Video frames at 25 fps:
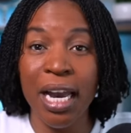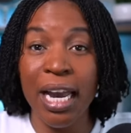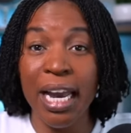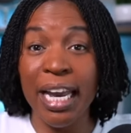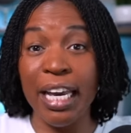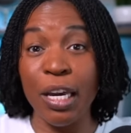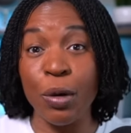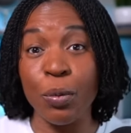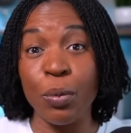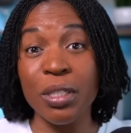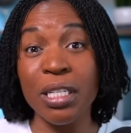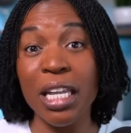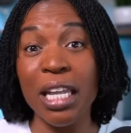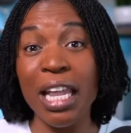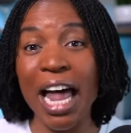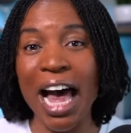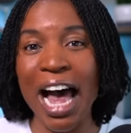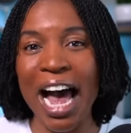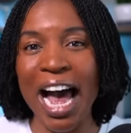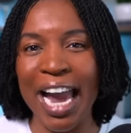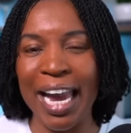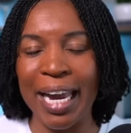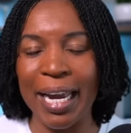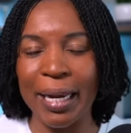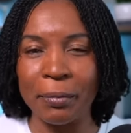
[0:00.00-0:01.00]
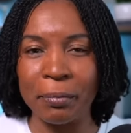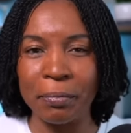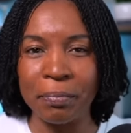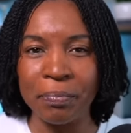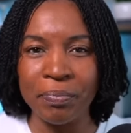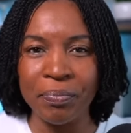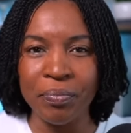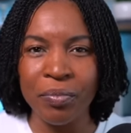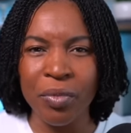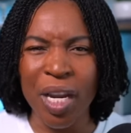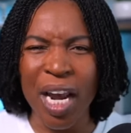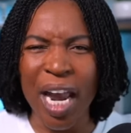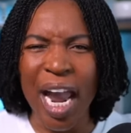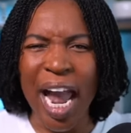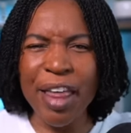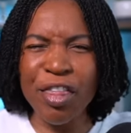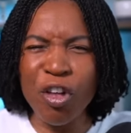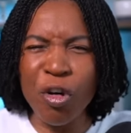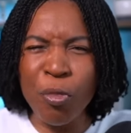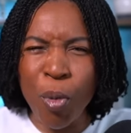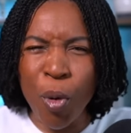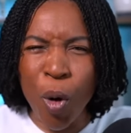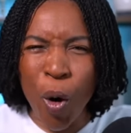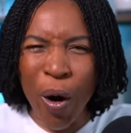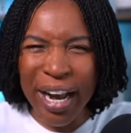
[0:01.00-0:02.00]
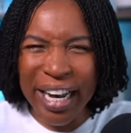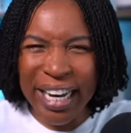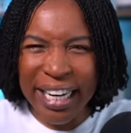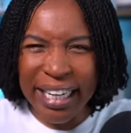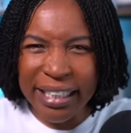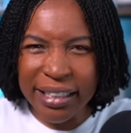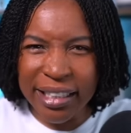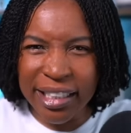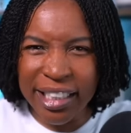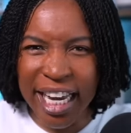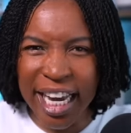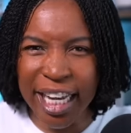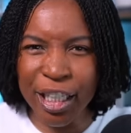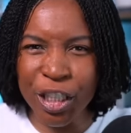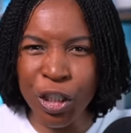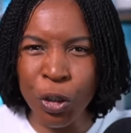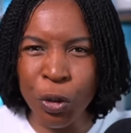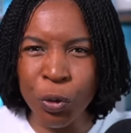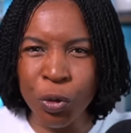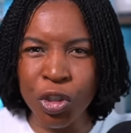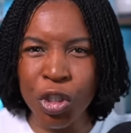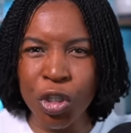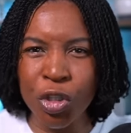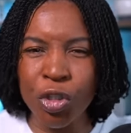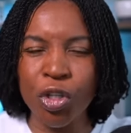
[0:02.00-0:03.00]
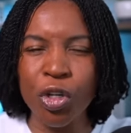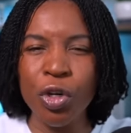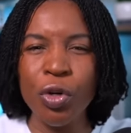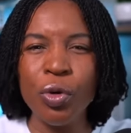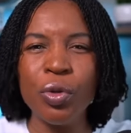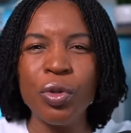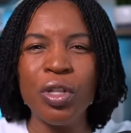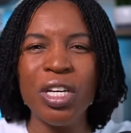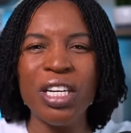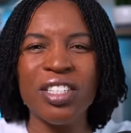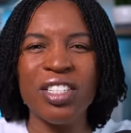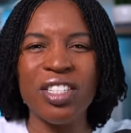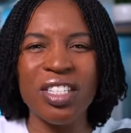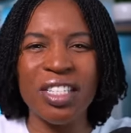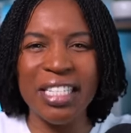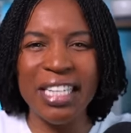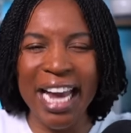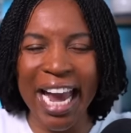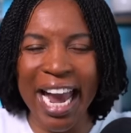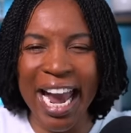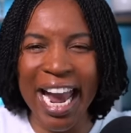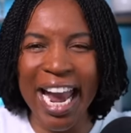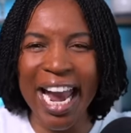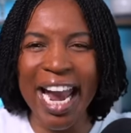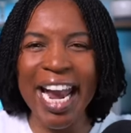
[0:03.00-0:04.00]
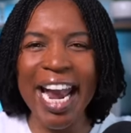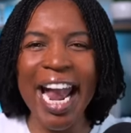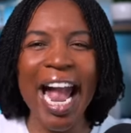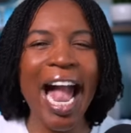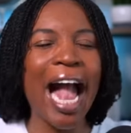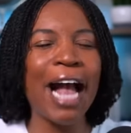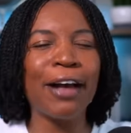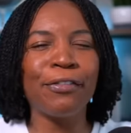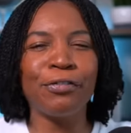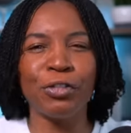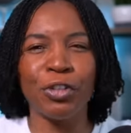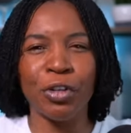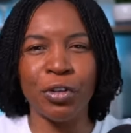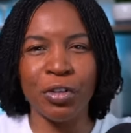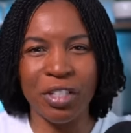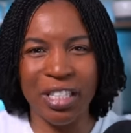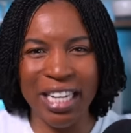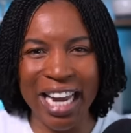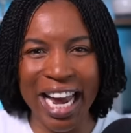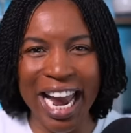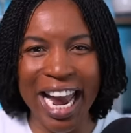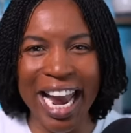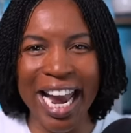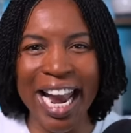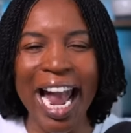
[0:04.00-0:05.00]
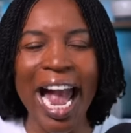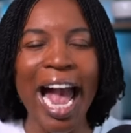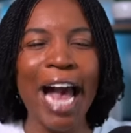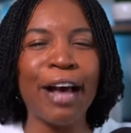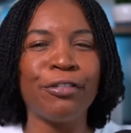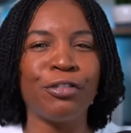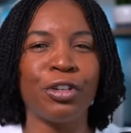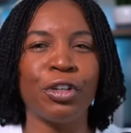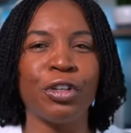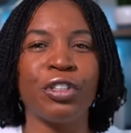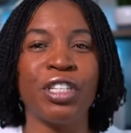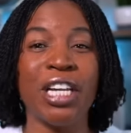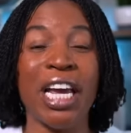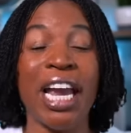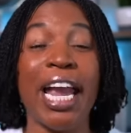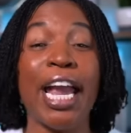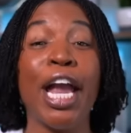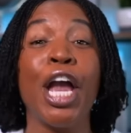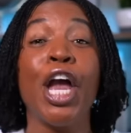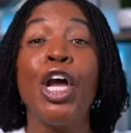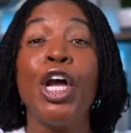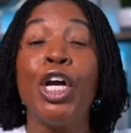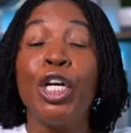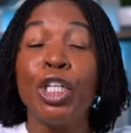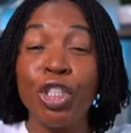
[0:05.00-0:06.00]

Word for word: He was lying. And the boy continued to do this day after day after day.